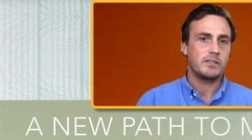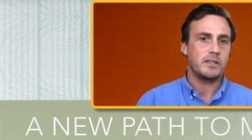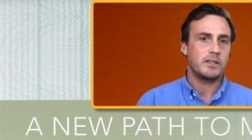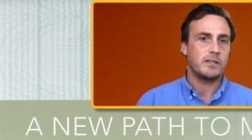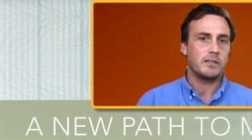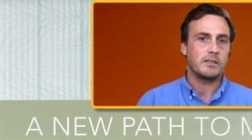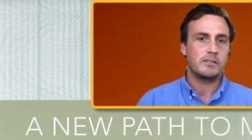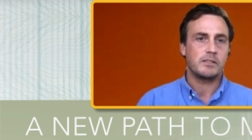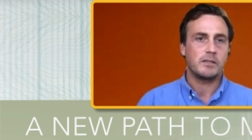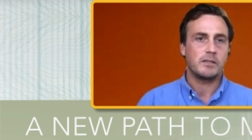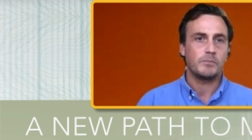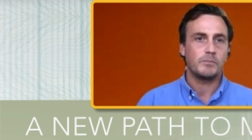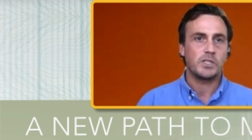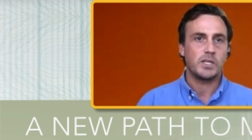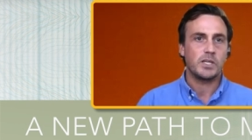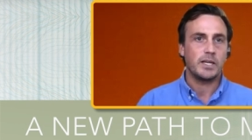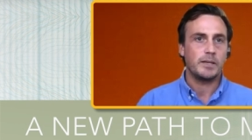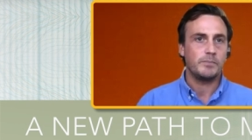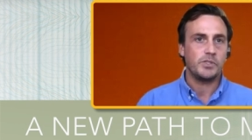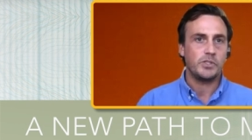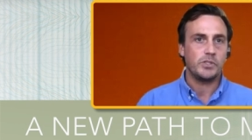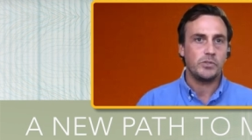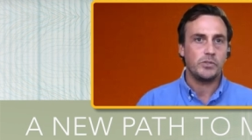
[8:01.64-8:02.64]
that are
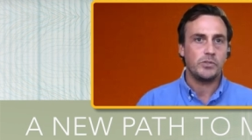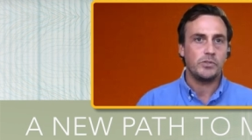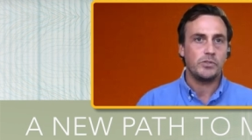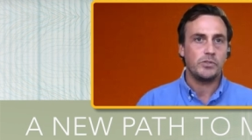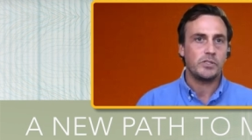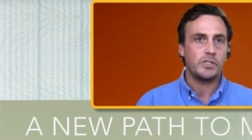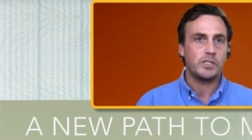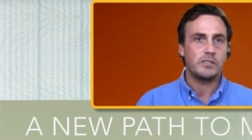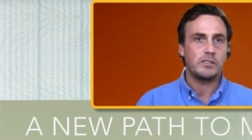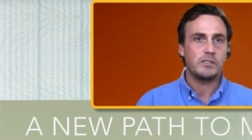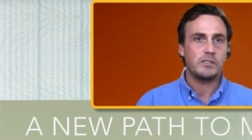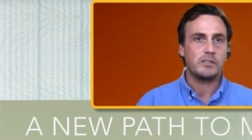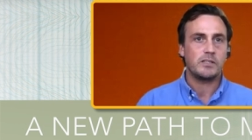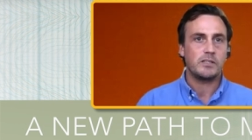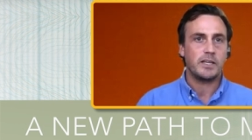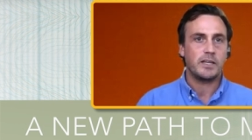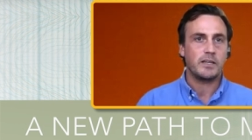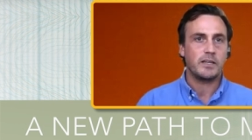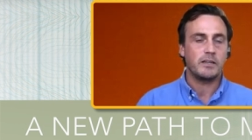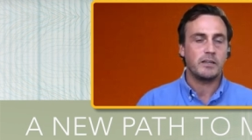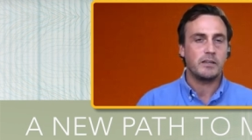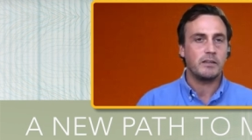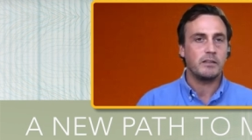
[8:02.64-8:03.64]
sometimes used as
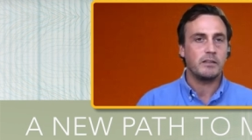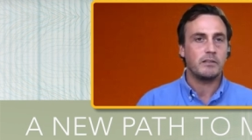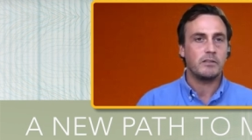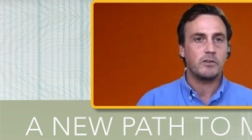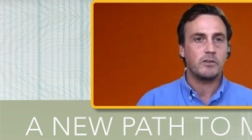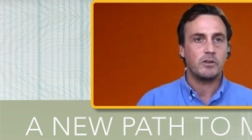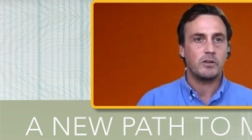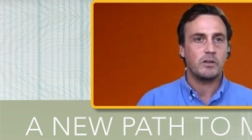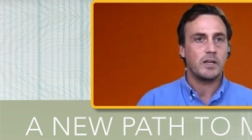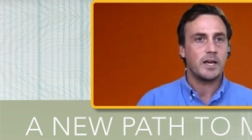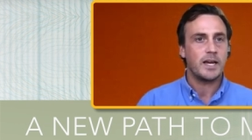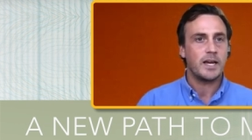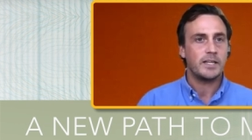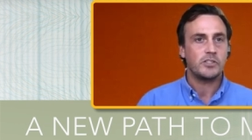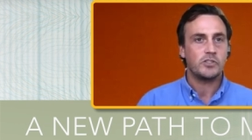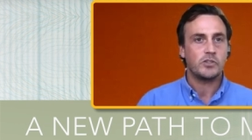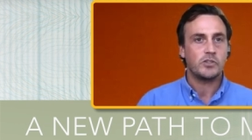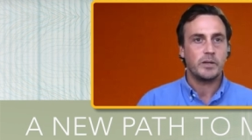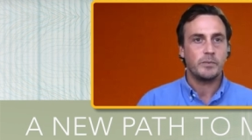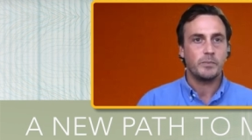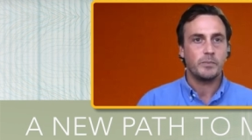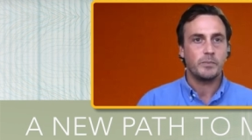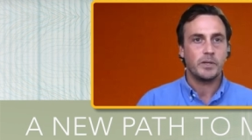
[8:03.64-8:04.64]
second and third line
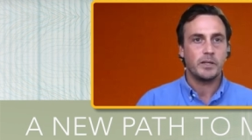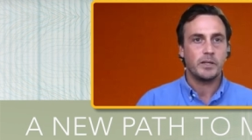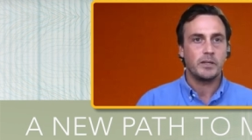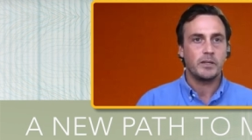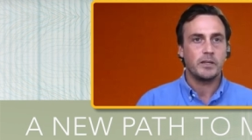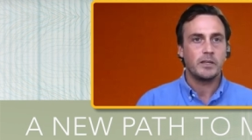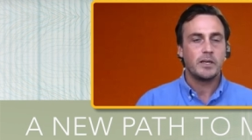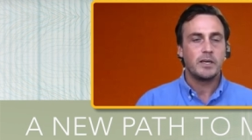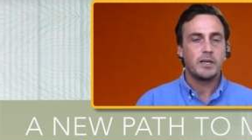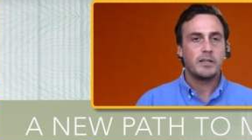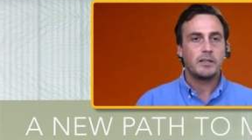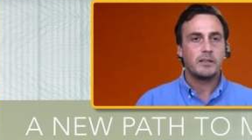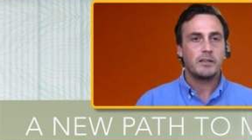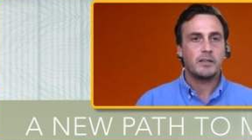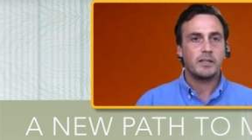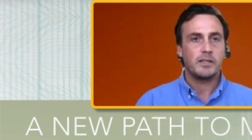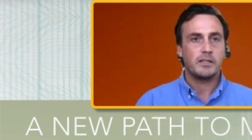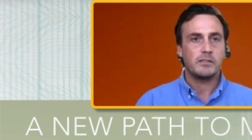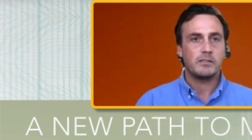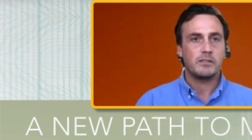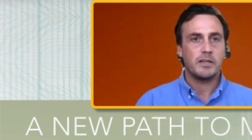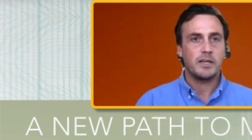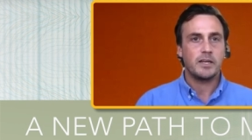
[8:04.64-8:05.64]
treatment,
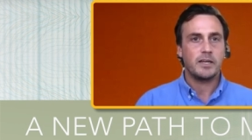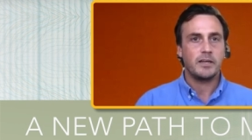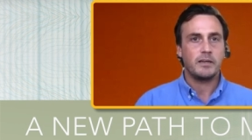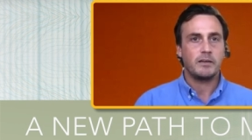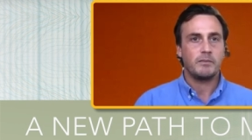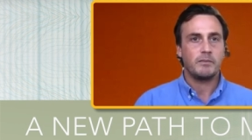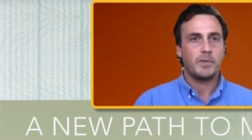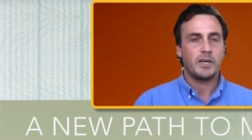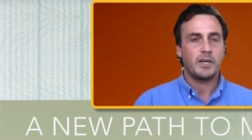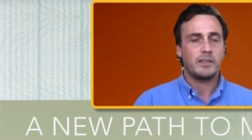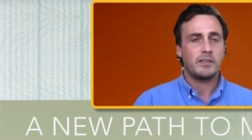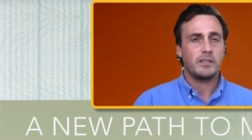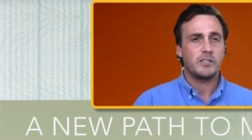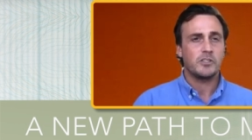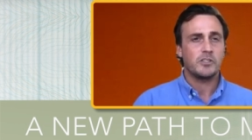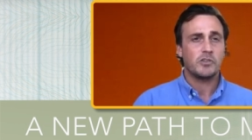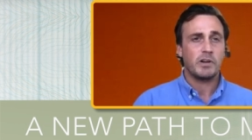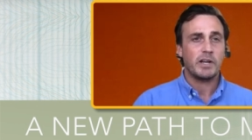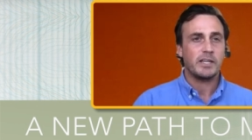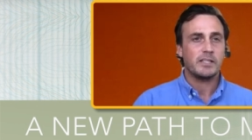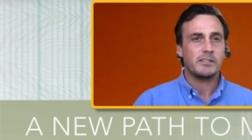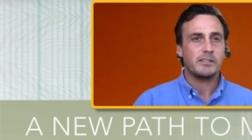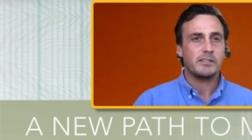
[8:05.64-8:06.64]
things like
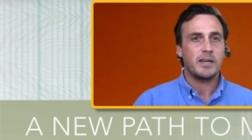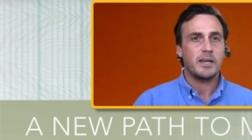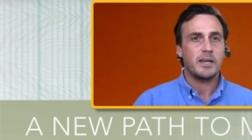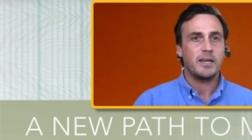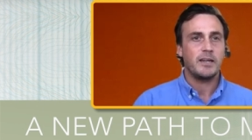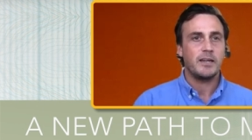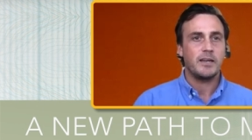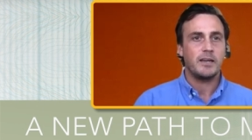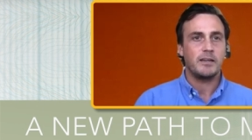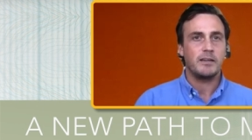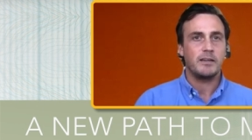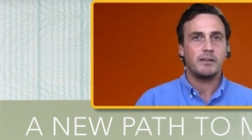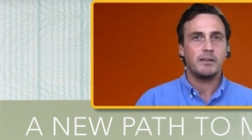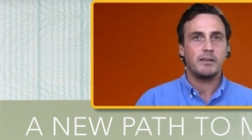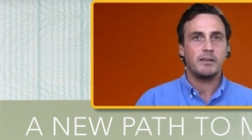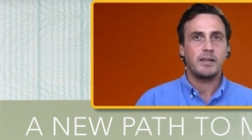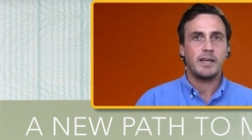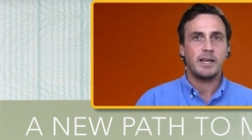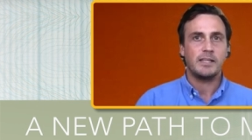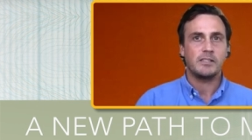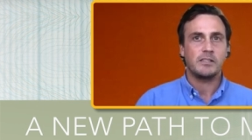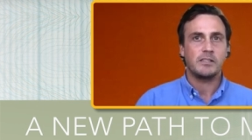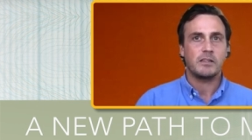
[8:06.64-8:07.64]
methotrexate and
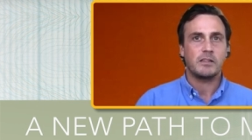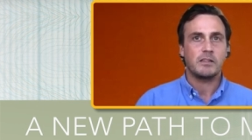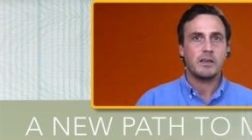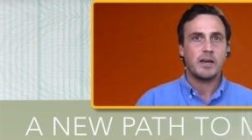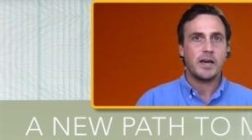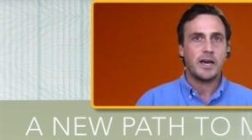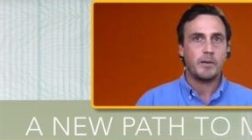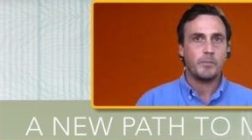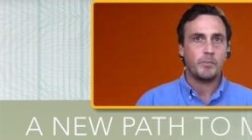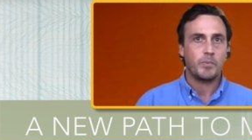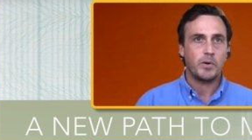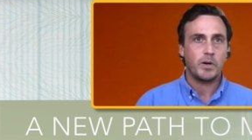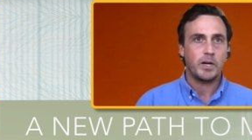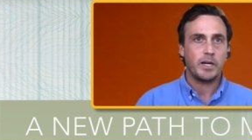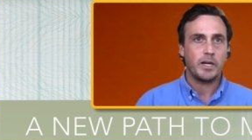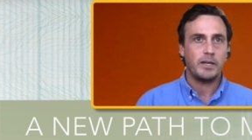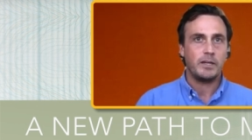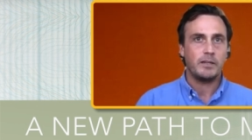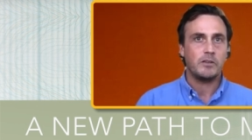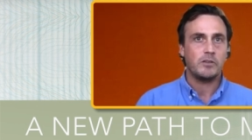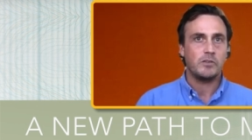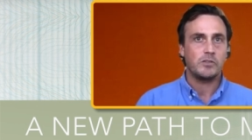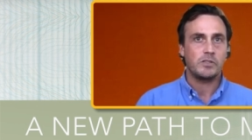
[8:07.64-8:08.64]

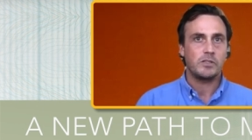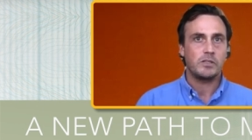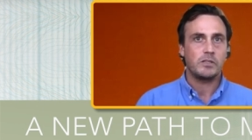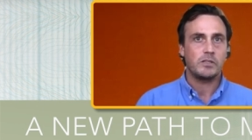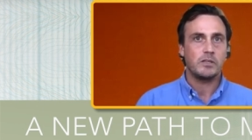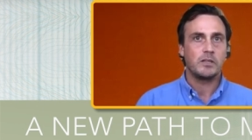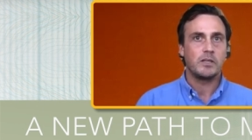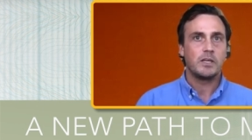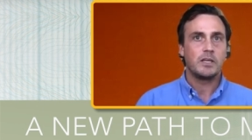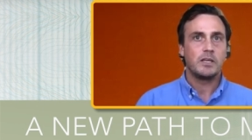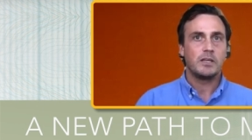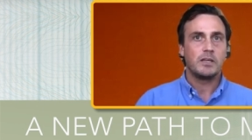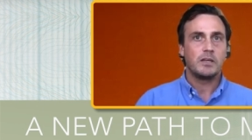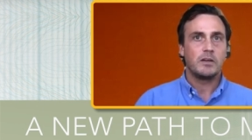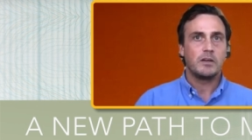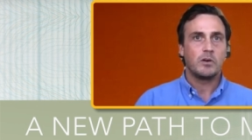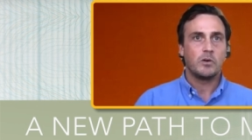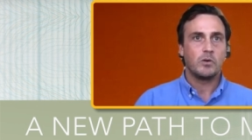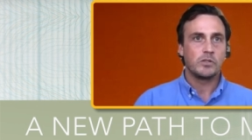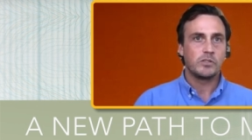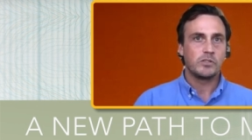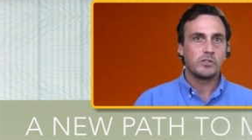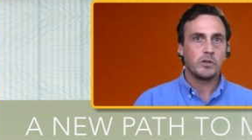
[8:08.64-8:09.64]
azathioprine. Those are
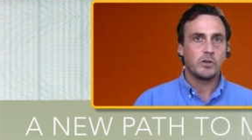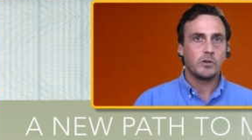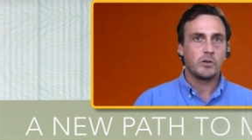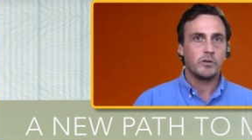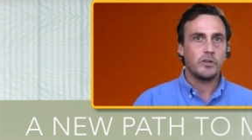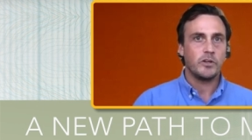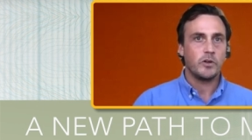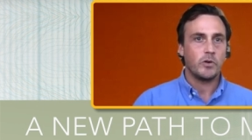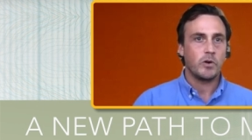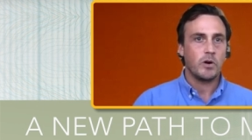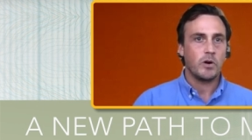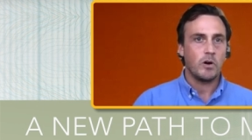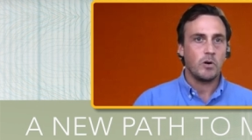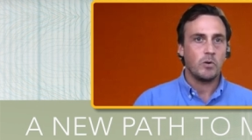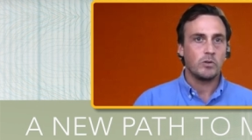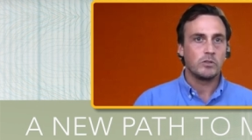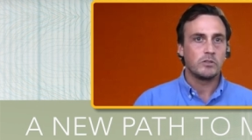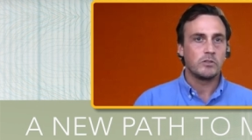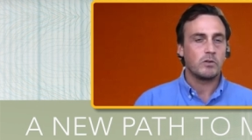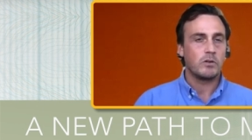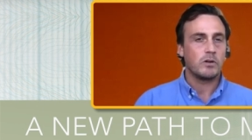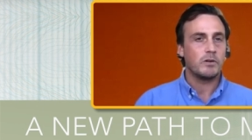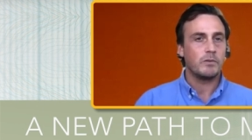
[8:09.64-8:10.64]
also, you know,
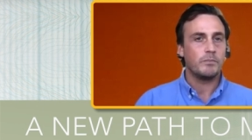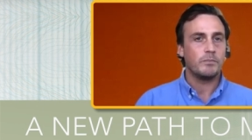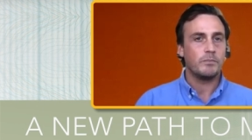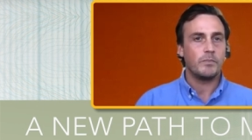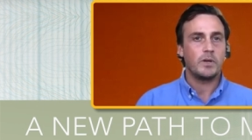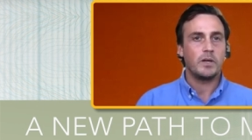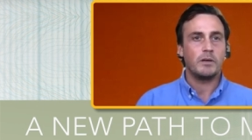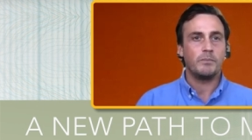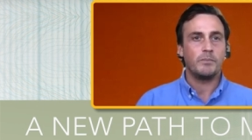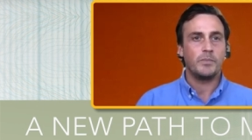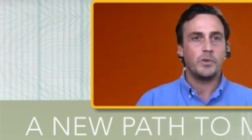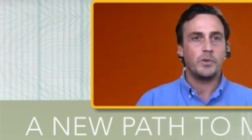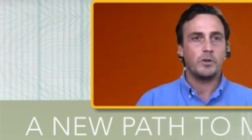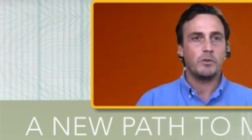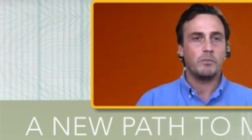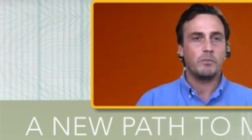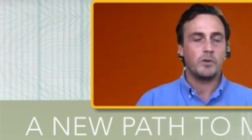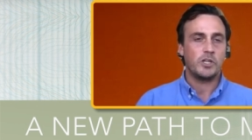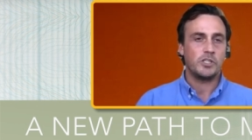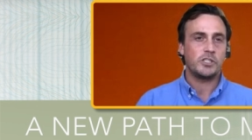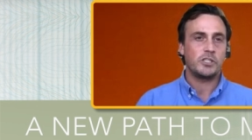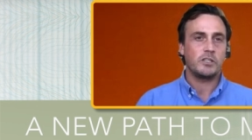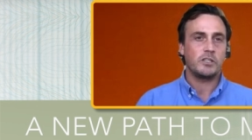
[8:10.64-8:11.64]
older
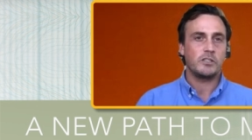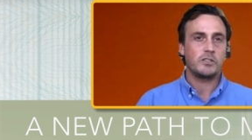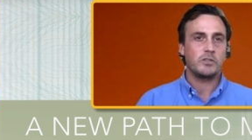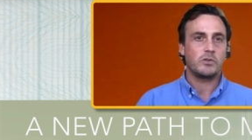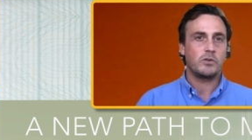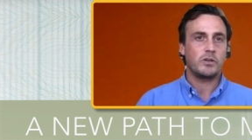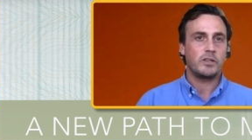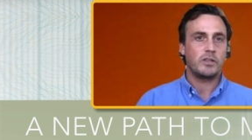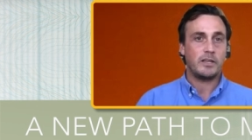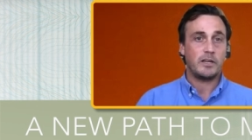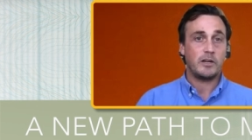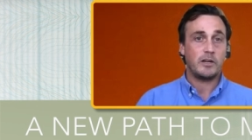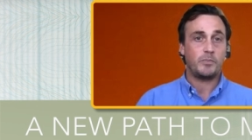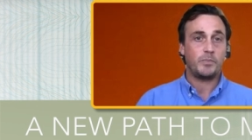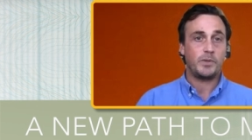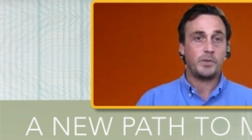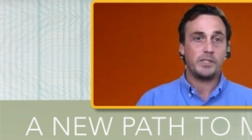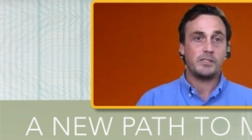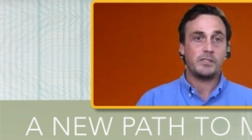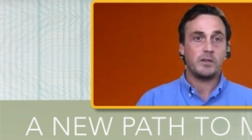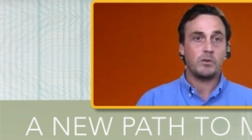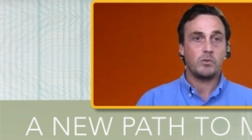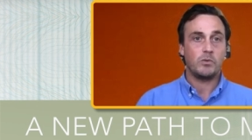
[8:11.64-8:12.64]
immunomodulatory
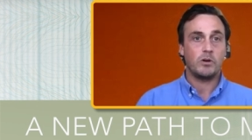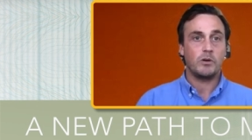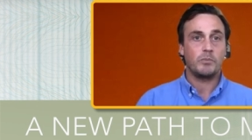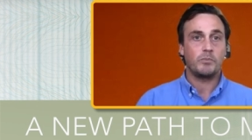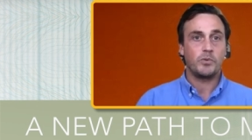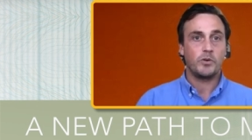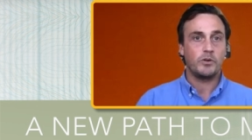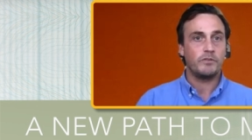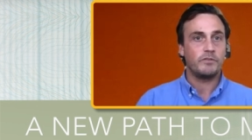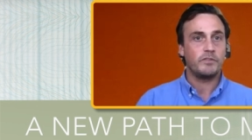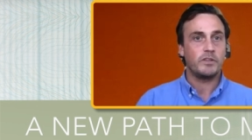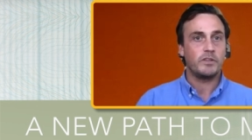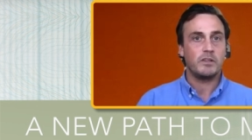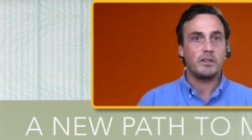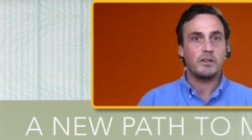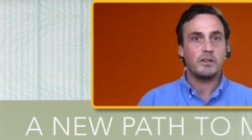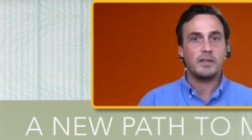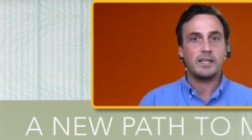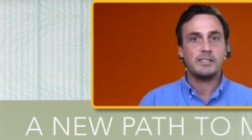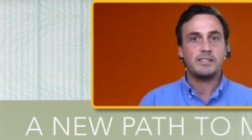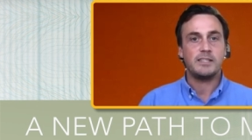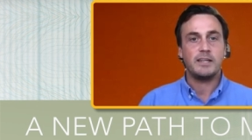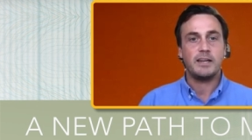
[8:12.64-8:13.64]
therapies that were approved in the
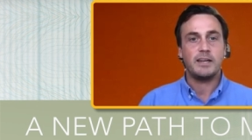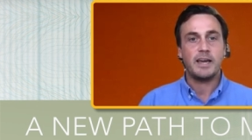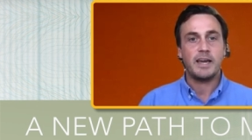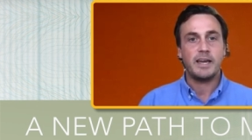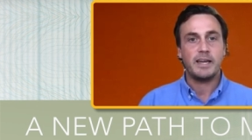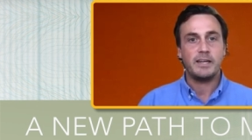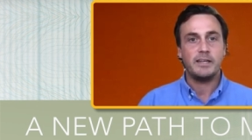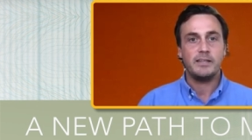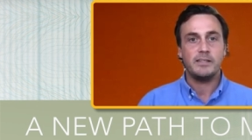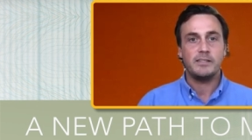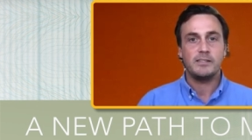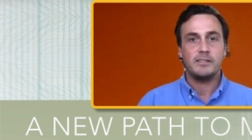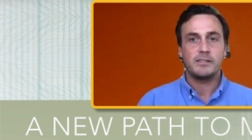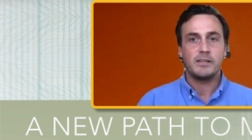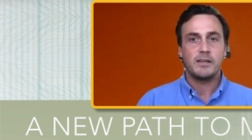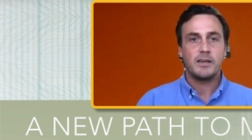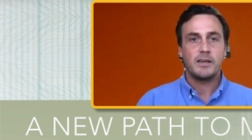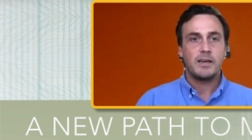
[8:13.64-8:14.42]
1980s